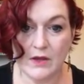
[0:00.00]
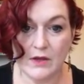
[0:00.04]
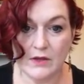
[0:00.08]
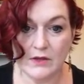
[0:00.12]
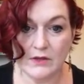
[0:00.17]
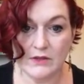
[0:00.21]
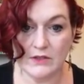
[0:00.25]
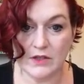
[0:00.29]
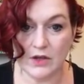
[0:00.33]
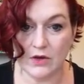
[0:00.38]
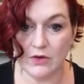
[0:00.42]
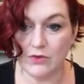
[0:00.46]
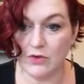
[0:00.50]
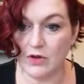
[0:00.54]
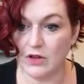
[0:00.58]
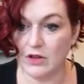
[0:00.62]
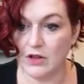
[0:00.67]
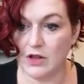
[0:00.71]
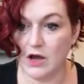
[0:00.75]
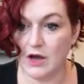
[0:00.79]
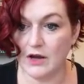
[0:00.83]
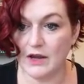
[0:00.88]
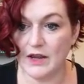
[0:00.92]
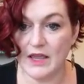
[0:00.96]
So
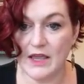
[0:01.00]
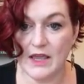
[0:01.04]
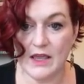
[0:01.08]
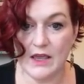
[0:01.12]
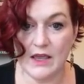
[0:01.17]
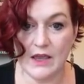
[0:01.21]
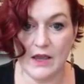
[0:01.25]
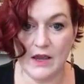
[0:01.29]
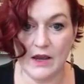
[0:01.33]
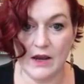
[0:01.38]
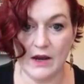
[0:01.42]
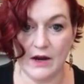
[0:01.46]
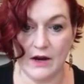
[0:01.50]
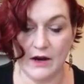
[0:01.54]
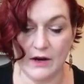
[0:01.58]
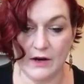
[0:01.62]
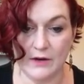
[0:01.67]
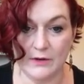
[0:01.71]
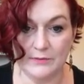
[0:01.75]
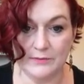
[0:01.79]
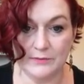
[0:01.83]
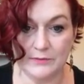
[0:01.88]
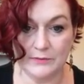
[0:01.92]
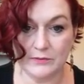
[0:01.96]
along
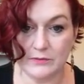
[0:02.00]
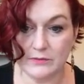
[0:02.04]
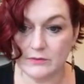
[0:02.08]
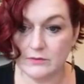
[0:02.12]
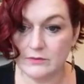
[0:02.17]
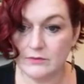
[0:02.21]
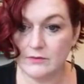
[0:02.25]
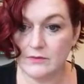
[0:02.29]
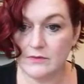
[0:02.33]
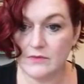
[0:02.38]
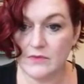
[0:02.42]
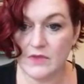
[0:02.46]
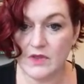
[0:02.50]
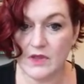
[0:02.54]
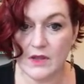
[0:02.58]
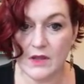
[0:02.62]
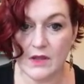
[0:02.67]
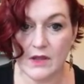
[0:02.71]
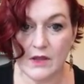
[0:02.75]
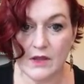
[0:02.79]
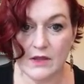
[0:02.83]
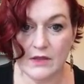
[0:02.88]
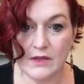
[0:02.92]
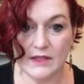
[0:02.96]
here,
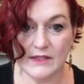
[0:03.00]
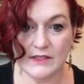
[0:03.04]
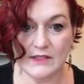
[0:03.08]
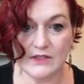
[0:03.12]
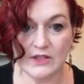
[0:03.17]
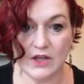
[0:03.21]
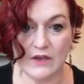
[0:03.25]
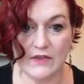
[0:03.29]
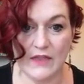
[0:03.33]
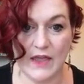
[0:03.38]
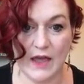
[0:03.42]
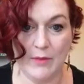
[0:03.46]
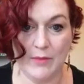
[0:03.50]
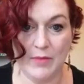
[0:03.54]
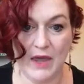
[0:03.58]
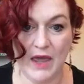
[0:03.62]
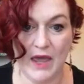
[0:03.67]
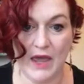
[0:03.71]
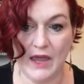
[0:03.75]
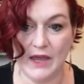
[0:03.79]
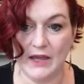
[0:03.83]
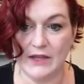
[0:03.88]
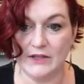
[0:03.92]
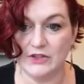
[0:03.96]
this is on that
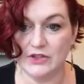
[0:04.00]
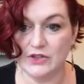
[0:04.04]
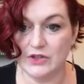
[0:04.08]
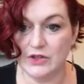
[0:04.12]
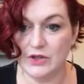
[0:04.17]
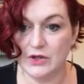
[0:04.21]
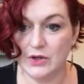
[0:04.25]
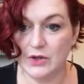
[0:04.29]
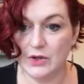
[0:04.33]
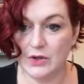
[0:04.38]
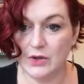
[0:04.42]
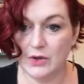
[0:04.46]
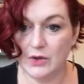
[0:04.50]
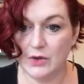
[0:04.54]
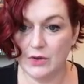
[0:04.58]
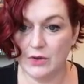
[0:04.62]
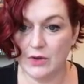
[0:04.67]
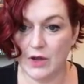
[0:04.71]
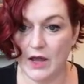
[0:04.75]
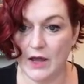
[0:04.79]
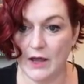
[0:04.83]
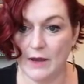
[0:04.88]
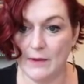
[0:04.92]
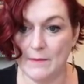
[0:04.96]
page
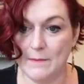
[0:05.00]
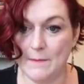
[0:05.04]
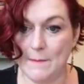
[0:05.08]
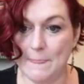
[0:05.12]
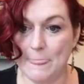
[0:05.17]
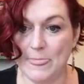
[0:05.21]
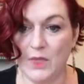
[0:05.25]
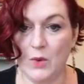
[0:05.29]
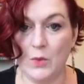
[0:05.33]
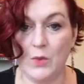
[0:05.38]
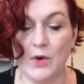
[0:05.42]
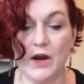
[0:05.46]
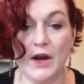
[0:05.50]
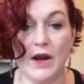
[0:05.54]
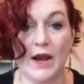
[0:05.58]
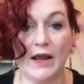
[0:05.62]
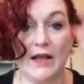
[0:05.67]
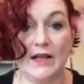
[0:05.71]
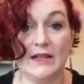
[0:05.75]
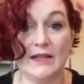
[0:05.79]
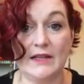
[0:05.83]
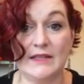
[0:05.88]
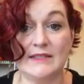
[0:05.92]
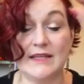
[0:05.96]
um, where I
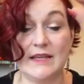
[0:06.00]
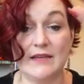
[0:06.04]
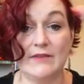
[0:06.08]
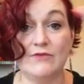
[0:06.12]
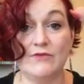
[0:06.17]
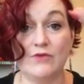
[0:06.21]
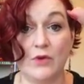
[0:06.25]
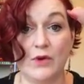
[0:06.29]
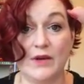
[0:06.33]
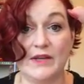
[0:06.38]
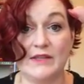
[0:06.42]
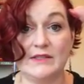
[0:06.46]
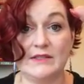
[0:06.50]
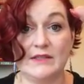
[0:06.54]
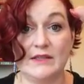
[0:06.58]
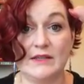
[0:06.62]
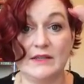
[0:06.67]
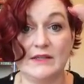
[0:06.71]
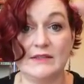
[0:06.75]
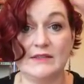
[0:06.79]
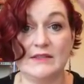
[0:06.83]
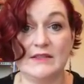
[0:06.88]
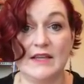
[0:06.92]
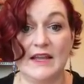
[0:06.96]
clicked
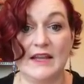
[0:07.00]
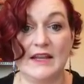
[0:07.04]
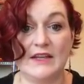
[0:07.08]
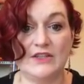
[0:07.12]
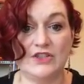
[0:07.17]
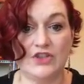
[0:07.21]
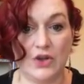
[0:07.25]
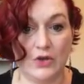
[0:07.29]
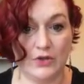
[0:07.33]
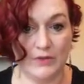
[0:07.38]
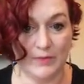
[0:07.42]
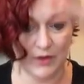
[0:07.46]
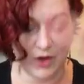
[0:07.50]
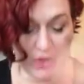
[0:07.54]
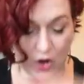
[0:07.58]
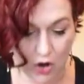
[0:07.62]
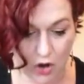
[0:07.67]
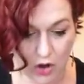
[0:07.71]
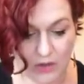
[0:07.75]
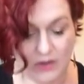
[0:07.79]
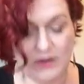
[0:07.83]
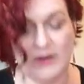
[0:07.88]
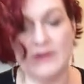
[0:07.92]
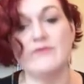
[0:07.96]
invoices, and it shows me
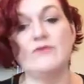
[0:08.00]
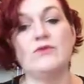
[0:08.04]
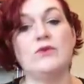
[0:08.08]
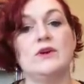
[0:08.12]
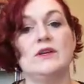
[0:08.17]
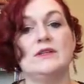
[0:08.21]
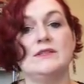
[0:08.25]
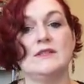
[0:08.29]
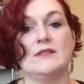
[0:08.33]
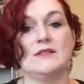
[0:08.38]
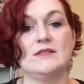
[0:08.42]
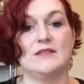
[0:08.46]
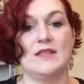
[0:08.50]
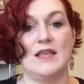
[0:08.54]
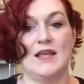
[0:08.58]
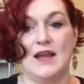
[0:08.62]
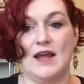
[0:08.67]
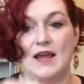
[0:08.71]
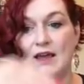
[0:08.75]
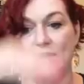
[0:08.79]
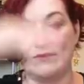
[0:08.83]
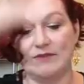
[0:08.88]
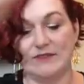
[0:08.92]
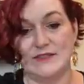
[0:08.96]
all the invoices that
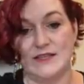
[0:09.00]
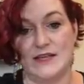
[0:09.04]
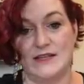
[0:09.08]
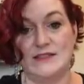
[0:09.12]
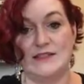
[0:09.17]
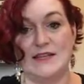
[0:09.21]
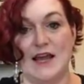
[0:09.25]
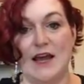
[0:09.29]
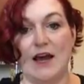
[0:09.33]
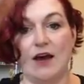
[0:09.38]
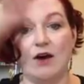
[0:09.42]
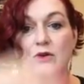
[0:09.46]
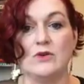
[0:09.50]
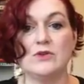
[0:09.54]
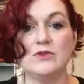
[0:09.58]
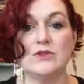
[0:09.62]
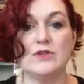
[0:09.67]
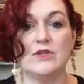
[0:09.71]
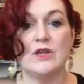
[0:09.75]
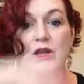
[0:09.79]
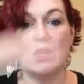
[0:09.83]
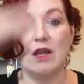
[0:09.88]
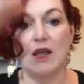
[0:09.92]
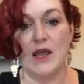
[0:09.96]
I have sent
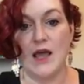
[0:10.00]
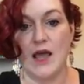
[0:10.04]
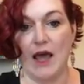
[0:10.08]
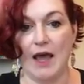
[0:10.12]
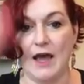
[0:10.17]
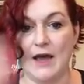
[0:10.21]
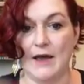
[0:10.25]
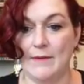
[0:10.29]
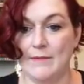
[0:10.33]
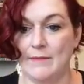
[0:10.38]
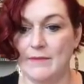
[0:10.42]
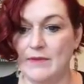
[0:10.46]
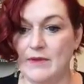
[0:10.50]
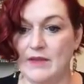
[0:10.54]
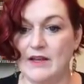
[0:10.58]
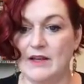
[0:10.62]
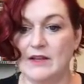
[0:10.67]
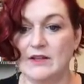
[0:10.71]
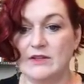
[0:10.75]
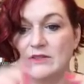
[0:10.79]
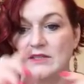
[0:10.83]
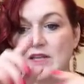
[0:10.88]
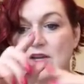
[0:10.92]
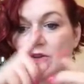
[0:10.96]
out um, and
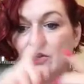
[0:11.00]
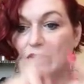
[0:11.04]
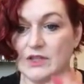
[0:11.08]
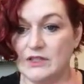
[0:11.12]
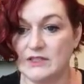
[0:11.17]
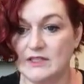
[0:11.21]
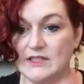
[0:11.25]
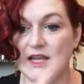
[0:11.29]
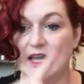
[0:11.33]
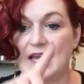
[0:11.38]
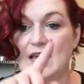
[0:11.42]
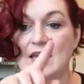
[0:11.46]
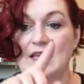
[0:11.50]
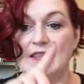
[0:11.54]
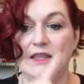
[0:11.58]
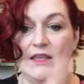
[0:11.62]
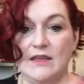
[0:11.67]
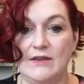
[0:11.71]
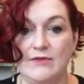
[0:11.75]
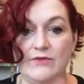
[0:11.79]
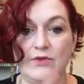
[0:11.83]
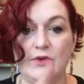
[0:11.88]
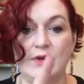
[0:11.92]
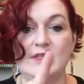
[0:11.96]
it'll tell you the date, the
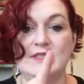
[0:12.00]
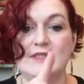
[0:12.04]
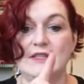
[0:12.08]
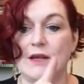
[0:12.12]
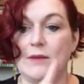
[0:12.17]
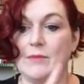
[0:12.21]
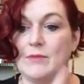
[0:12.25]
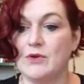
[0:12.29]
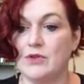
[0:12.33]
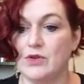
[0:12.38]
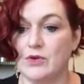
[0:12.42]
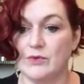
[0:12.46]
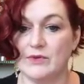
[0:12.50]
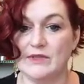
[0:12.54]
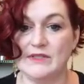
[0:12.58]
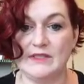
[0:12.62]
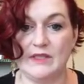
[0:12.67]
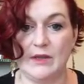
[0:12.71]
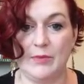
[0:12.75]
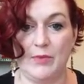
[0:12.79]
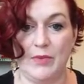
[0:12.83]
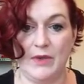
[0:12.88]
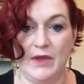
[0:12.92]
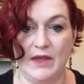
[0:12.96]
invoice number, the
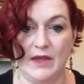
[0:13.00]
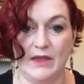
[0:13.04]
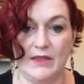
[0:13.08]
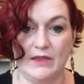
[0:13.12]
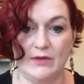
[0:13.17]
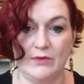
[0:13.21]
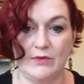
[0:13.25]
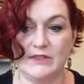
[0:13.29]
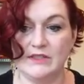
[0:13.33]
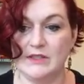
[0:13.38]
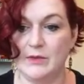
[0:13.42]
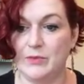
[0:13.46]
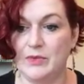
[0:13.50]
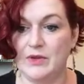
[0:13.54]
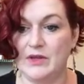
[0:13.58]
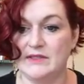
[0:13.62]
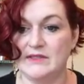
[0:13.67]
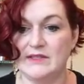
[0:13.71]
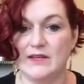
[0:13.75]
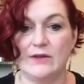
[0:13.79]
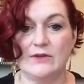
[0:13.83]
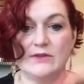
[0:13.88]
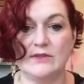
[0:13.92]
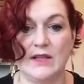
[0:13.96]
recipient. The recipient
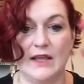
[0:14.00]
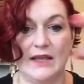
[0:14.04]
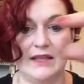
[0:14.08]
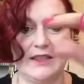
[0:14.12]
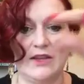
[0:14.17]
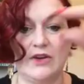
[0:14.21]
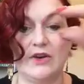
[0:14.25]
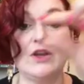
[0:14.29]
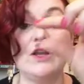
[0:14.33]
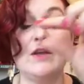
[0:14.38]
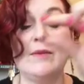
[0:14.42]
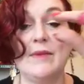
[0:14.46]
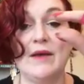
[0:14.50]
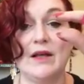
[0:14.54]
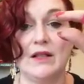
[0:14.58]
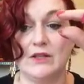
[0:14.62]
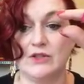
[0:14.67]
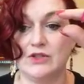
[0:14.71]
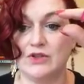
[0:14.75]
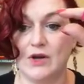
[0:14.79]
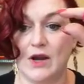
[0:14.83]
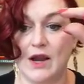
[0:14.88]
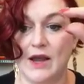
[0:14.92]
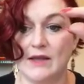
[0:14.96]
tells like their email
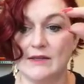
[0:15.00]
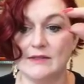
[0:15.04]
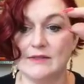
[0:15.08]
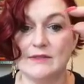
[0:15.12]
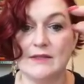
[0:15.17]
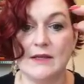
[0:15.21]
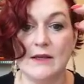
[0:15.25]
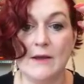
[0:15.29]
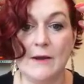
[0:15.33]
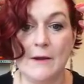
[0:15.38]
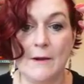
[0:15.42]
address.